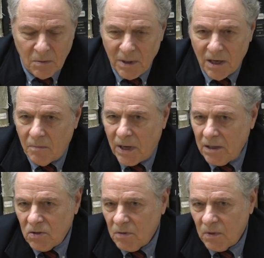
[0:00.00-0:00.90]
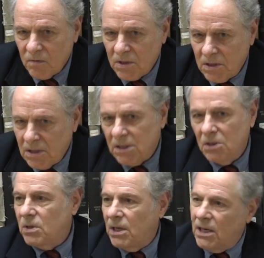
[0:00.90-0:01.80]
You'd be on a buying trip overseas, and
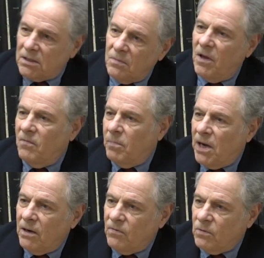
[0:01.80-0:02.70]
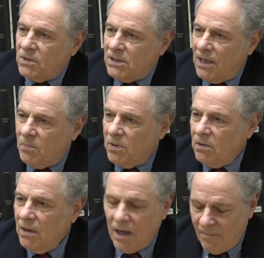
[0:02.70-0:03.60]
you could ask a, a buyer for a
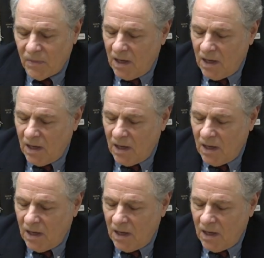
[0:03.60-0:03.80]
sample, a,